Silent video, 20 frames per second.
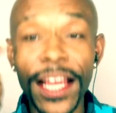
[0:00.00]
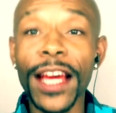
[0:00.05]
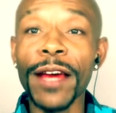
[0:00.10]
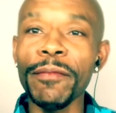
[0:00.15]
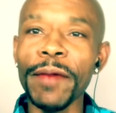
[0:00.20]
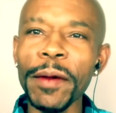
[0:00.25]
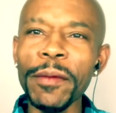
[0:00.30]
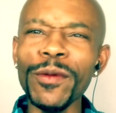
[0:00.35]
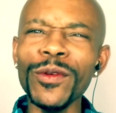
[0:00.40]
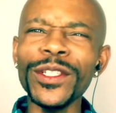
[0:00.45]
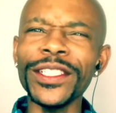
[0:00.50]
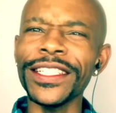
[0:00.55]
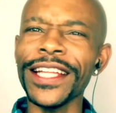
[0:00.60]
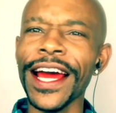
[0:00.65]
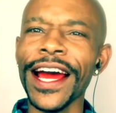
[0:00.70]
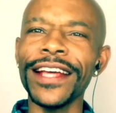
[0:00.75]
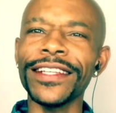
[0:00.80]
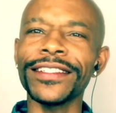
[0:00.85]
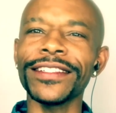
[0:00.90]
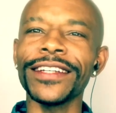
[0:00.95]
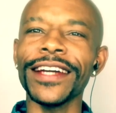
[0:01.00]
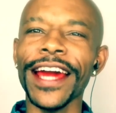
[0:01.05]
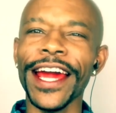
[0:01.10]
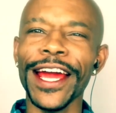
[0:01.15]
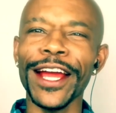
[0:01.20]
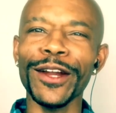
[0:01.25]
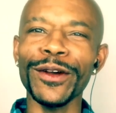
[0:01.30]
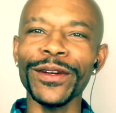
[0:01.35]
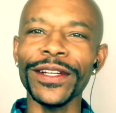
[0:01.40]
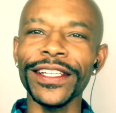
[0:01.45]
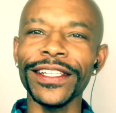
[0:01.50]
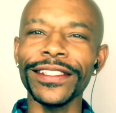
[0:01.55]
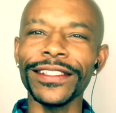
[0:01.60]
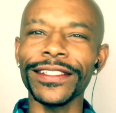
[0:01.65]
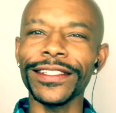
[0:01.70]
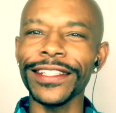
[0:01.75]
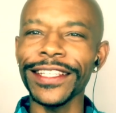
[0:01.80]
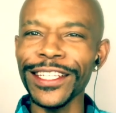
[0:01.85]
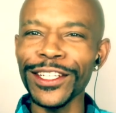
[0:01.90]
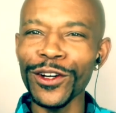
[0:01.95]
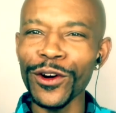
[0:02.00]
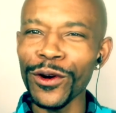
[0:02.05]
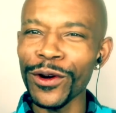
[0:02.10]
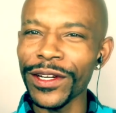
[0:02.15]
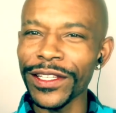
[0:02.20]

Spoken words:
Maybe we should ask an Aries, a Leo, or a